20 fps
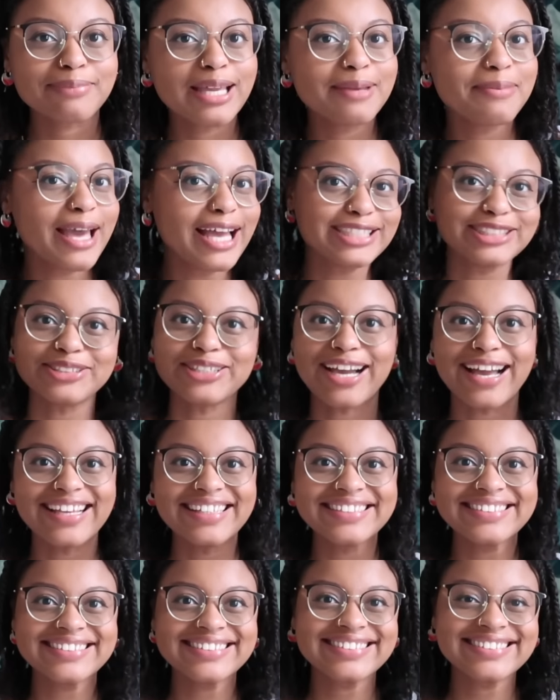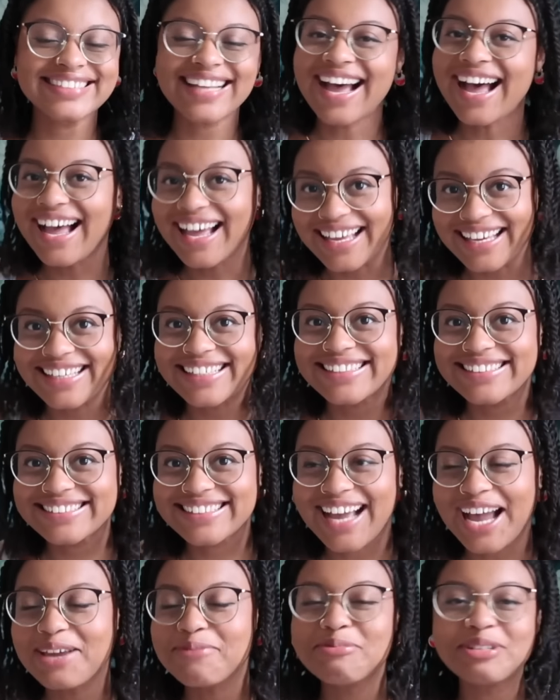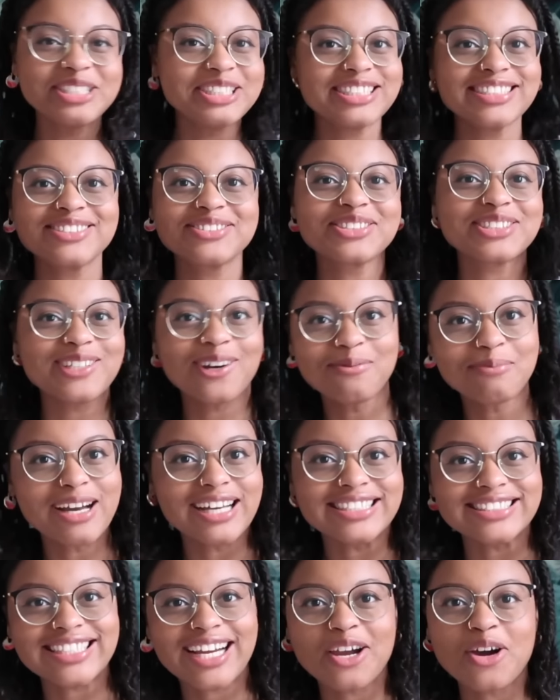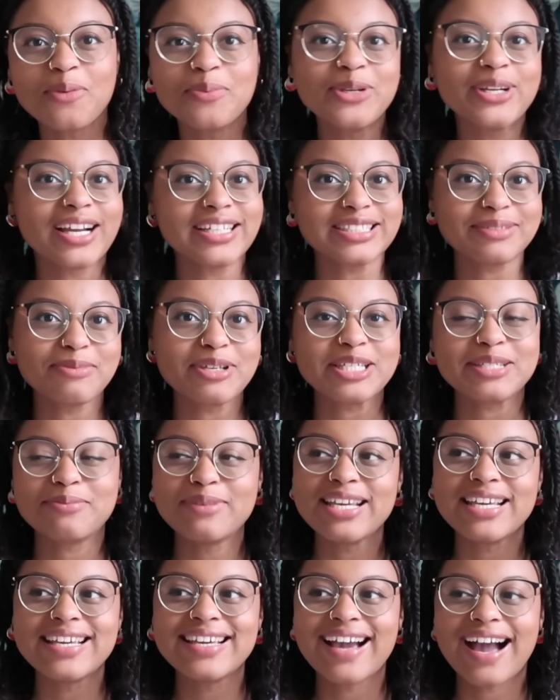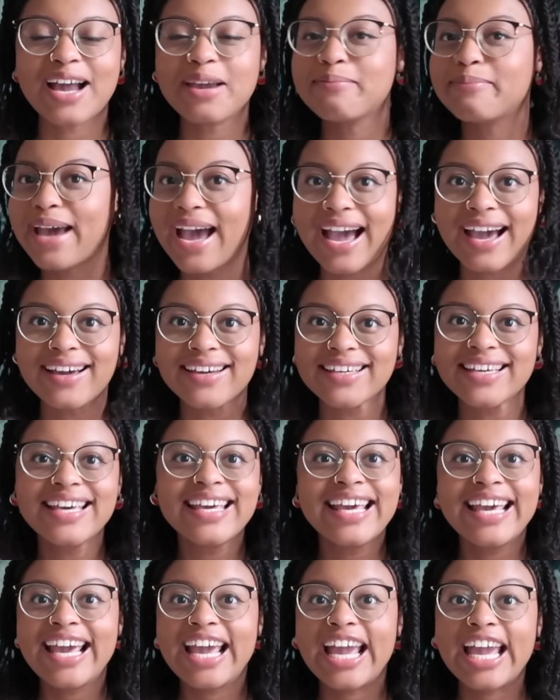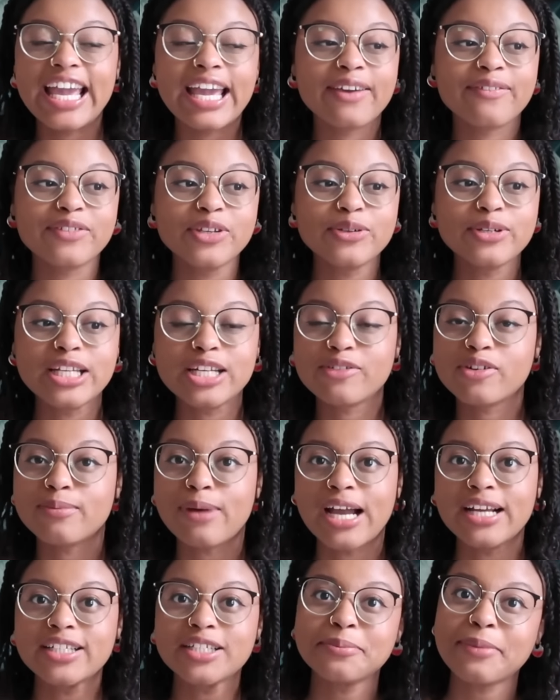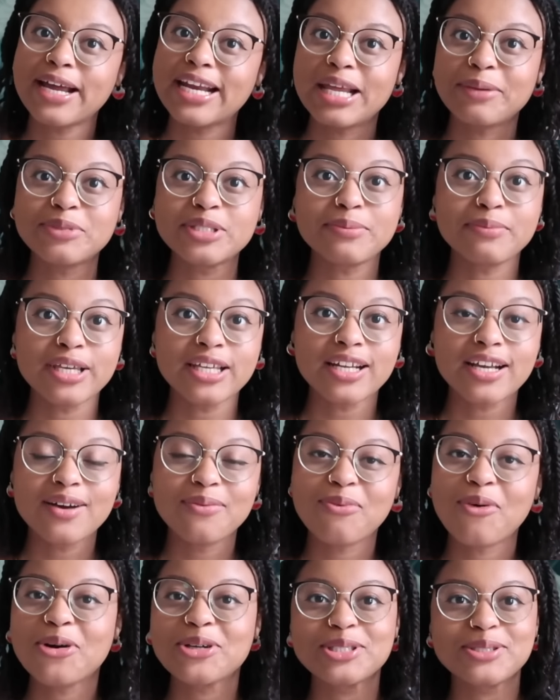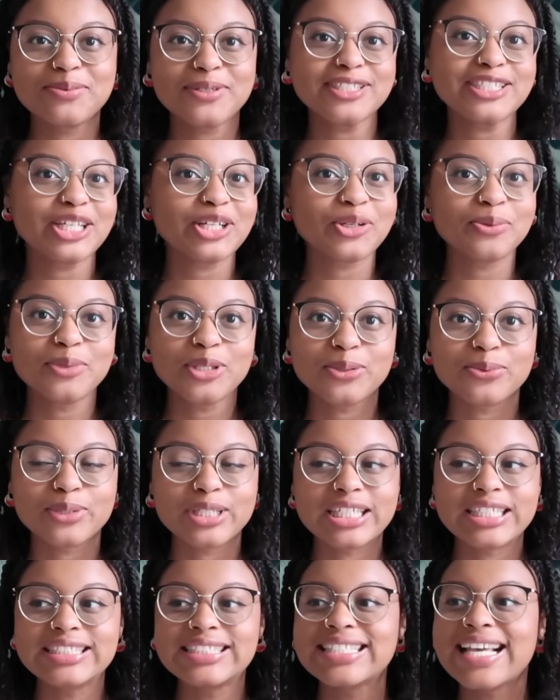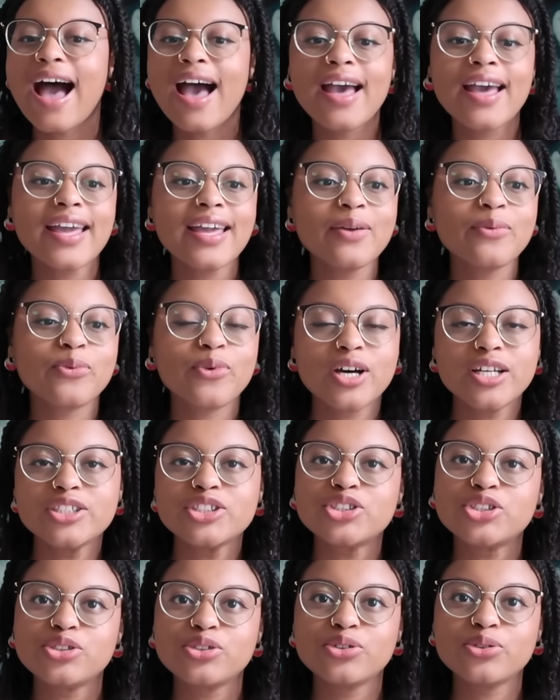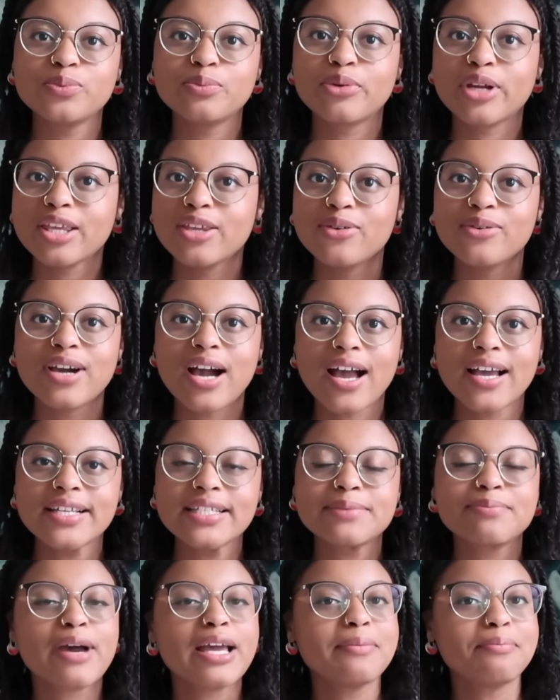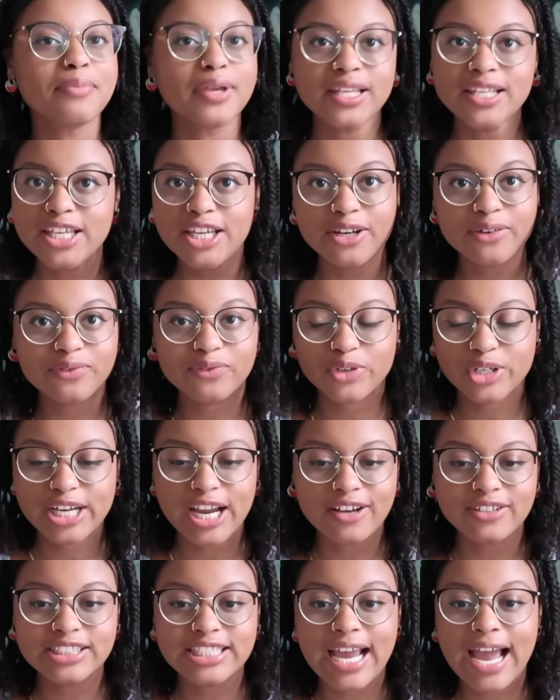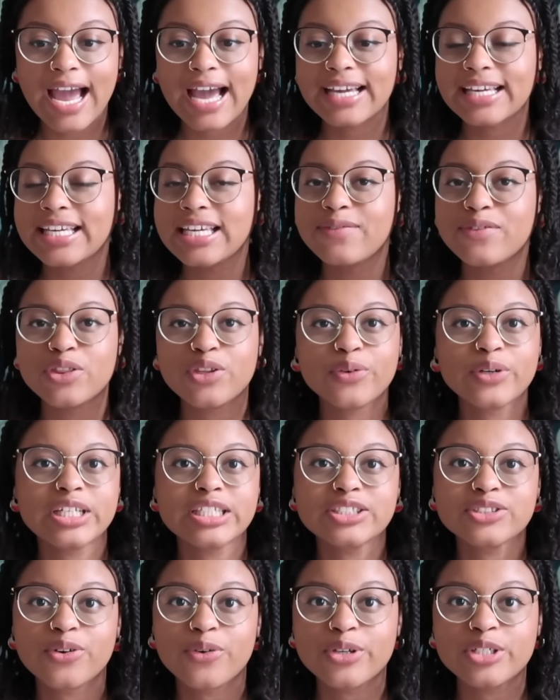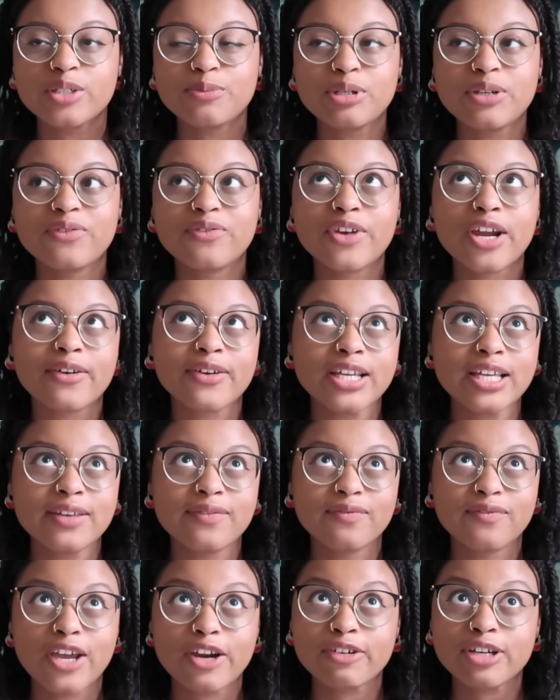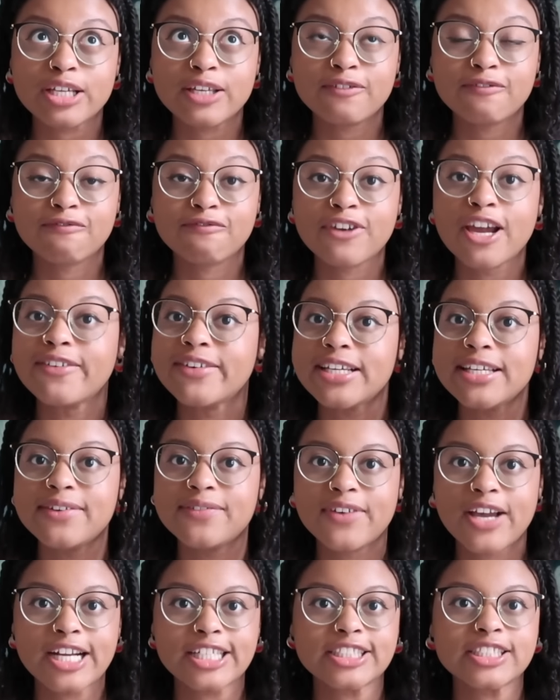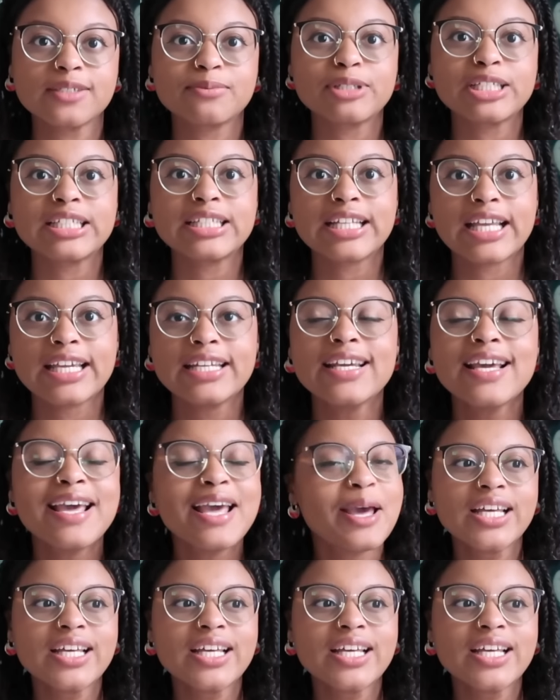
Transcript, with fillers: My bad, you guys. Hi! I missed you so much. I hope you guys missed me. I'm back. If you need a reminder, my name is Mina. Welcome to my channel, Mina Reads. I want to bring you guys my mid-year freakout tag, even though it is going to be very, very, very fashionably late.